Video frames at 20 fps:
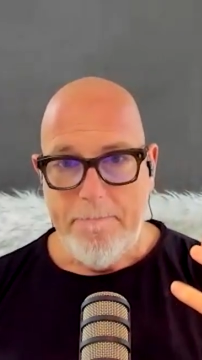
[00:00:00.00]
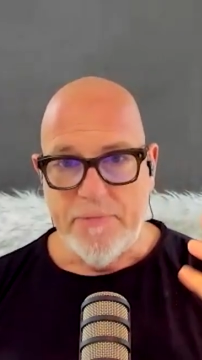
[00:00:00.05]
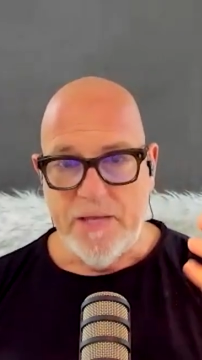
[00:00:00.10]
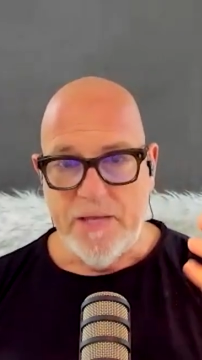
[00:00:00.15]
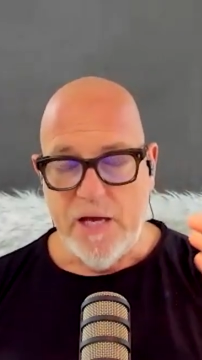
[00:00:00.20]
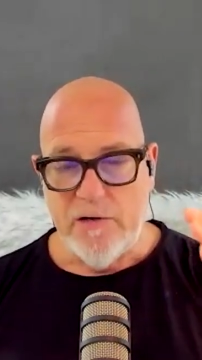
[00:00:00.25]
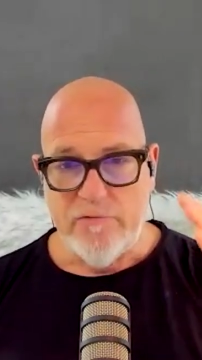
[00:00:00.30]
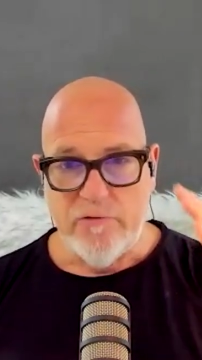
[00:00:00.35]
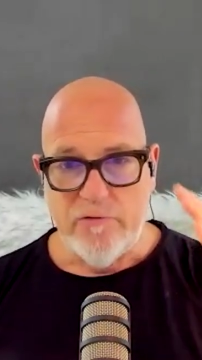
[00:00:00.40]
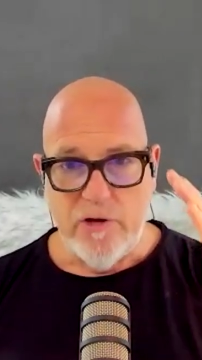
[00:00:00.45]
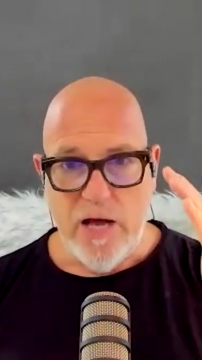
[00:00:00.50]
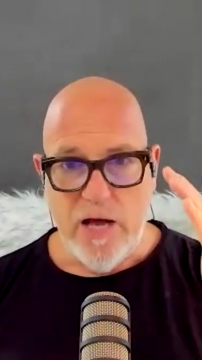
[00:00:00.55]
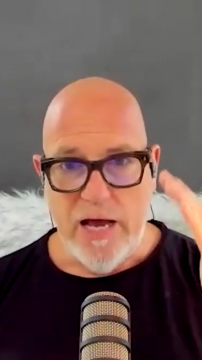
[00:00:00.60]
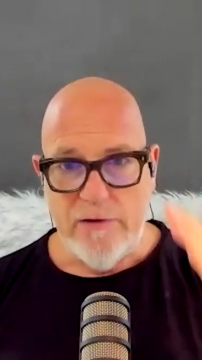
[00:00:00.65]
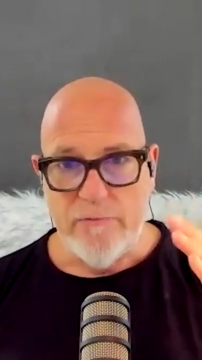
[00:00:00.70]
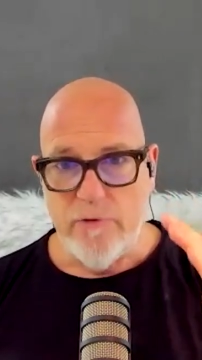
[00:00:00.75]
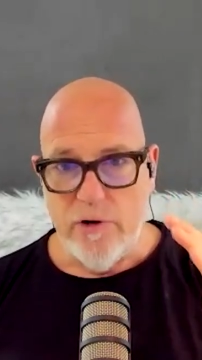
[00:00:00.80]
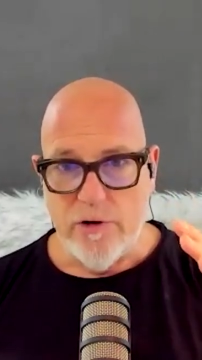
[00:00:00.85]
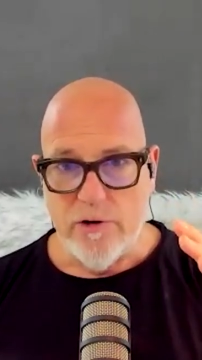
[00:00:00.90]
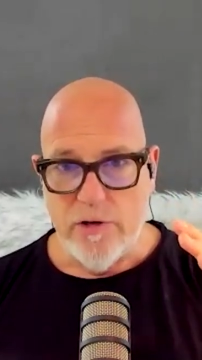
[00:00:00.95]
kind of a
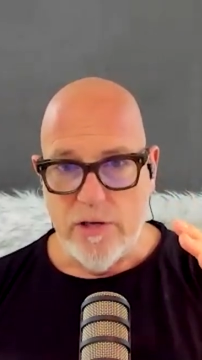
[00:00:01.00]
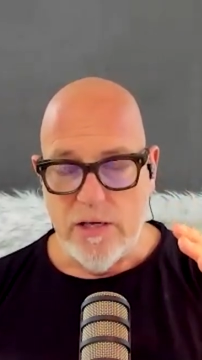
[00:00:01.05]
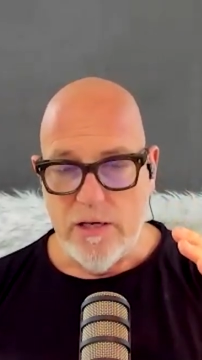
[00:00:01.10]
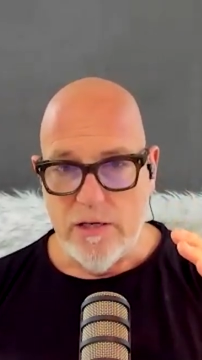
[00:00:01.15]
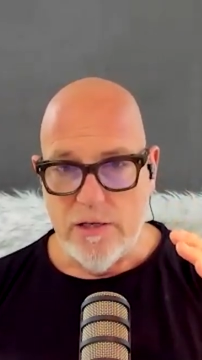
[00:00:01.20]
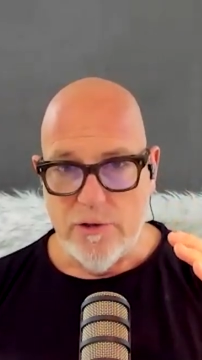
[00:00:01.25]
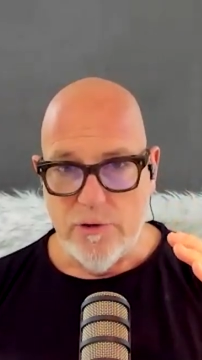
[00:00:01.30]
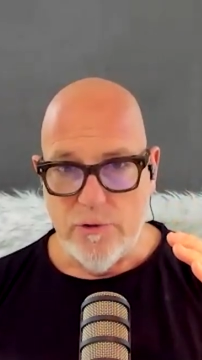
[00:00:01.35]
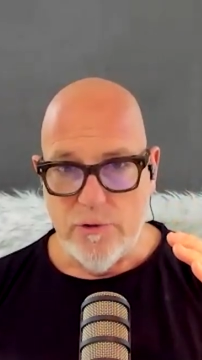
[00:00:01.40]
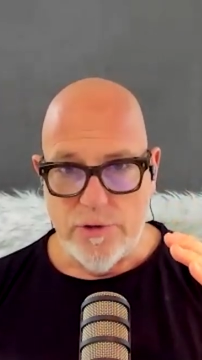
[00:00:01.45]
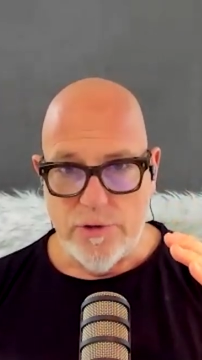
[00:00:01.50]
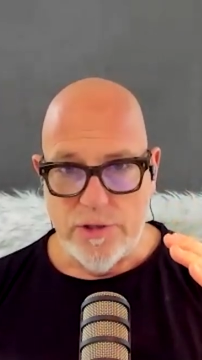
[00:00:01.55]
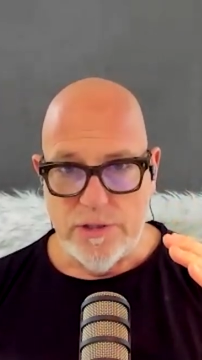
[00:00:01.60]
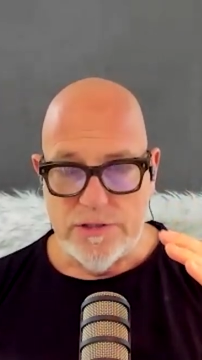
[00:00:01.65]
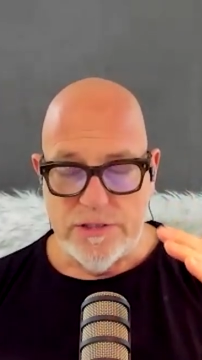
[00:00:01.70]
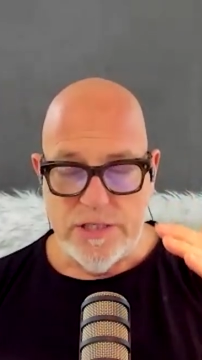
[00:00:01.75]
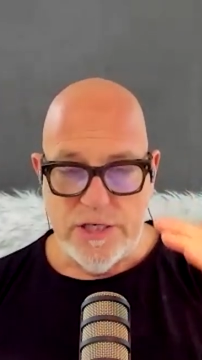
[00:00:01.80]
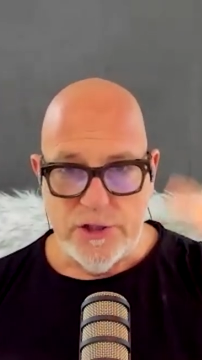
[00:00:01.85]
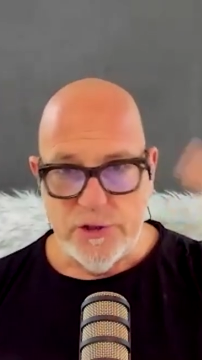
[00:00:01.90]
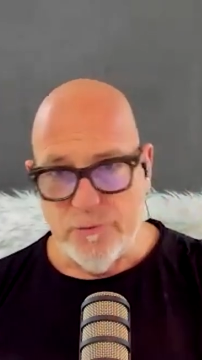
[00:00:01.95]
hierarchy in an
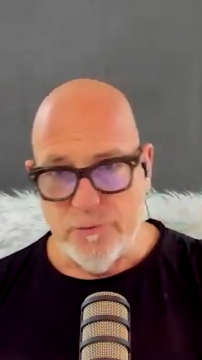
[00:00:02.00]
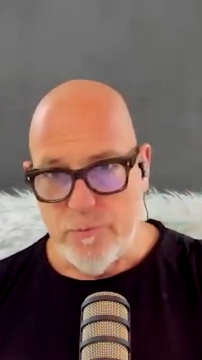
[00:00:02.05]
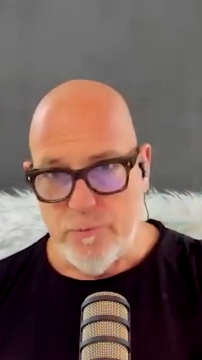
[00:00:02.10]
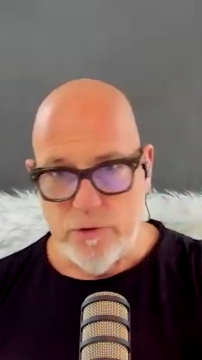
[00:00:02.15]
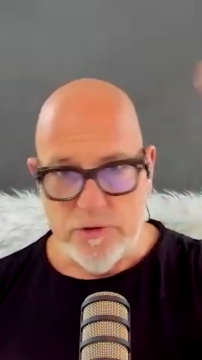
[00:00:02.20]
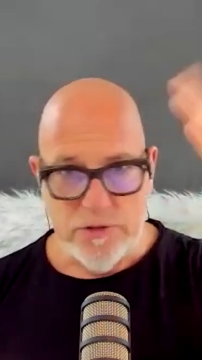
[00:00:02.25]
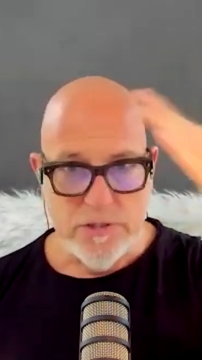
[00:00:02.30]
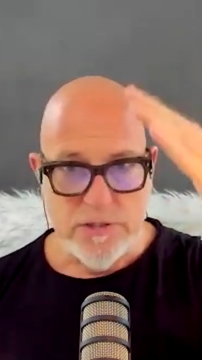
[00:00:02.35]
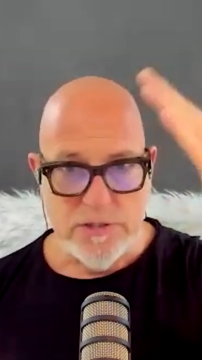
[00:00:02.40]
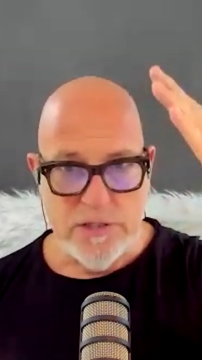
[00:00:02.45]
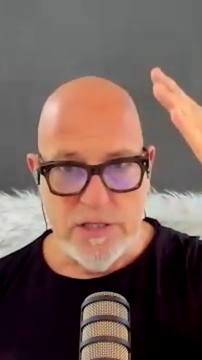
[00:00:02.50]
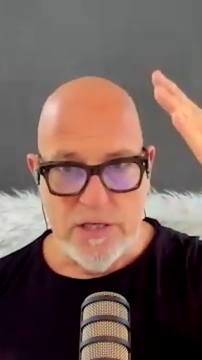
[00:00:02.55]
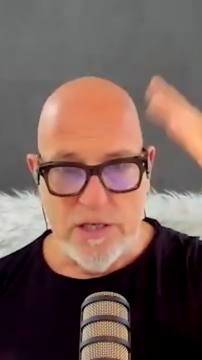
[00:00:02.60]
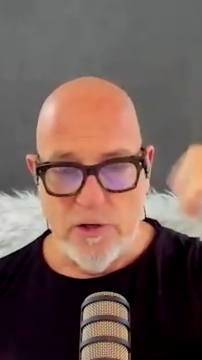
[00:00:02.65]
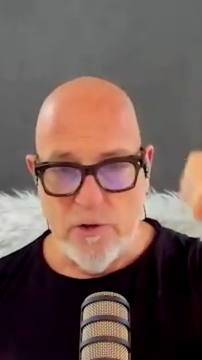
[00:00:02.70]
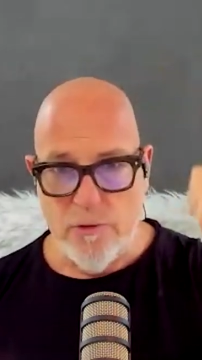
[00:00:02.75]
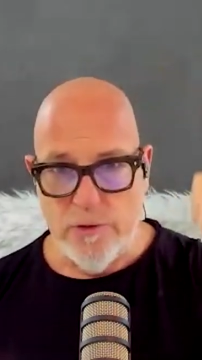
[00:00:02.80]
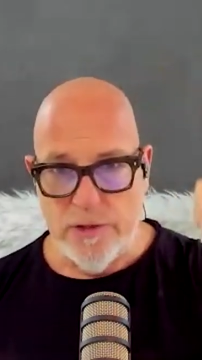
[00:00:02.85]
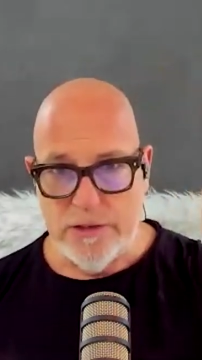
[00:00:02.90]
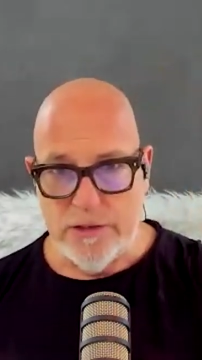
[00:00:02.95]
organization, we put the
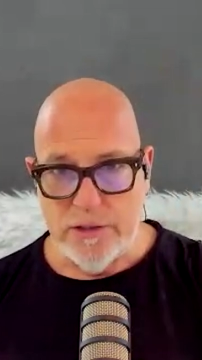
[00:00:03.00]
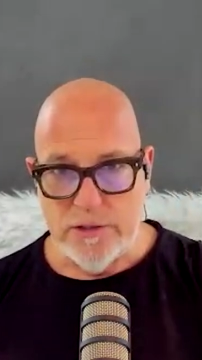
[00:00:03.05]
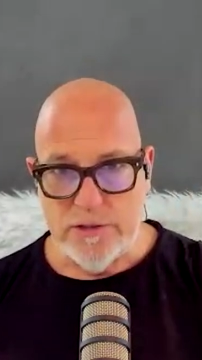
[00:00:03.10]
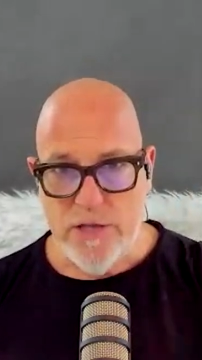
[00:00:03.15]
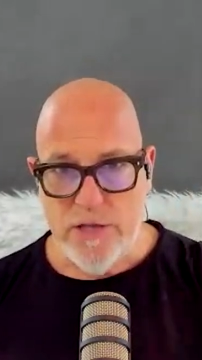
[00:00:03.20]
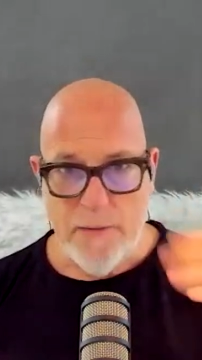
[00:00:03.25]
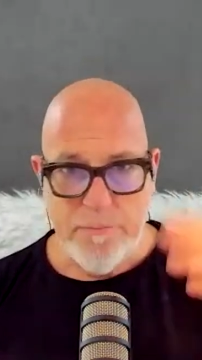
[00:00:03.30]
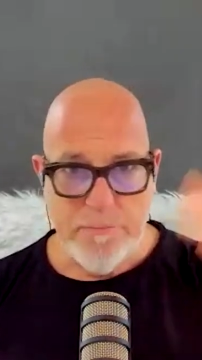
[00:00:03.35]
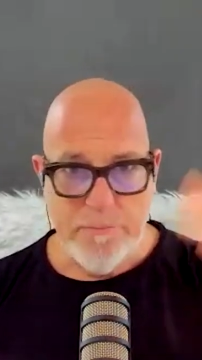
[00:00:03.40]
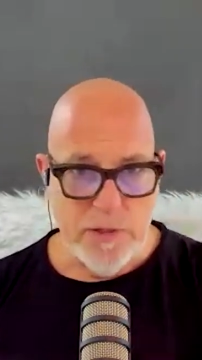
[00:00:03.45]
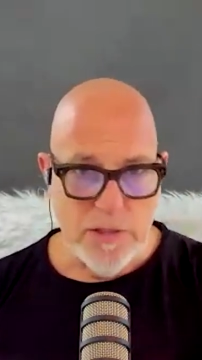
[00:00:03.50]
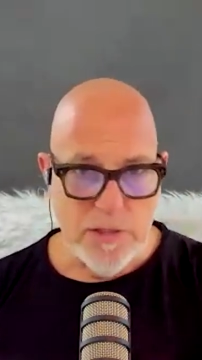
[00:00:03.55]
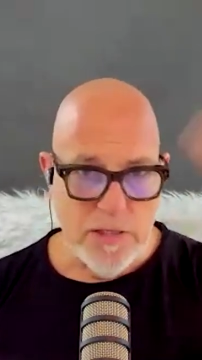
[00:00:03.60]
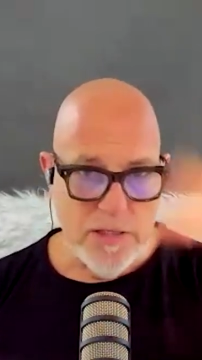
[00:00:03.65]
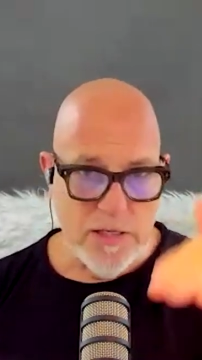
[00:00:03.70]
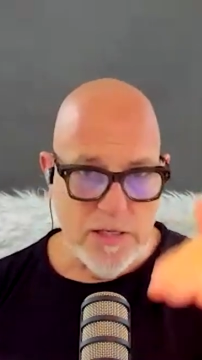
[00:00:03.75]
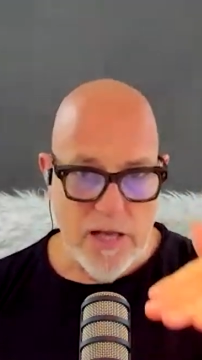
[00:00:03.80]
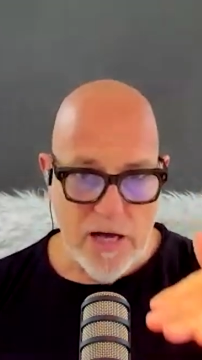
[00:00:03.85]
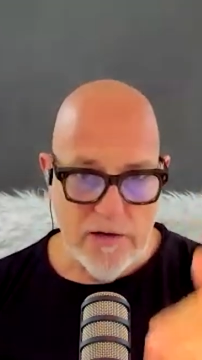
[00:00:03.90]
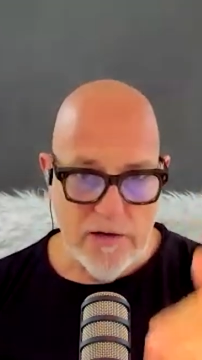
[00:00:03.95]
CEO at the top and then
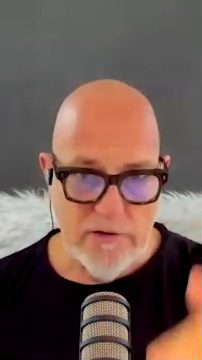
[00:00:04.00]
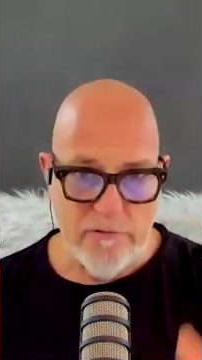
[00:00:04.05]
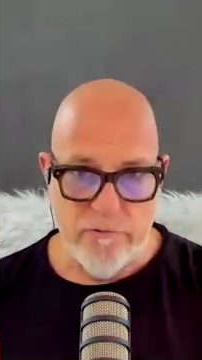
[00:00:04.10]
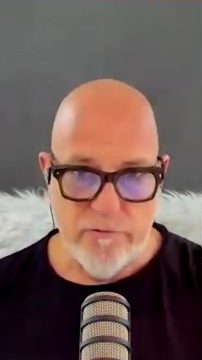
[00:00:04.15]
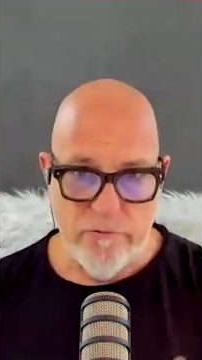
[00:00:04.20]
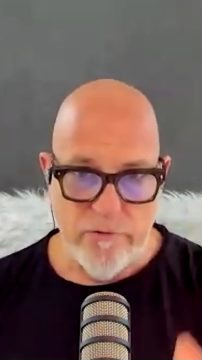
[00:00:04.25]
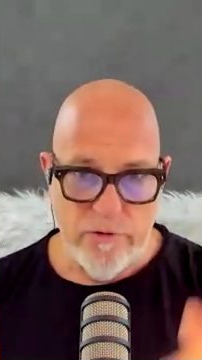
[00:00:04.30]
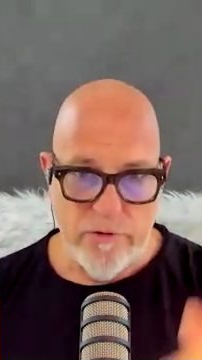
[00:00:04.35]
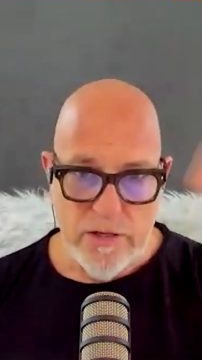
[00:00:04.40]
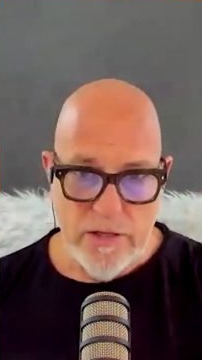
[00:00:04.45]
it kind of,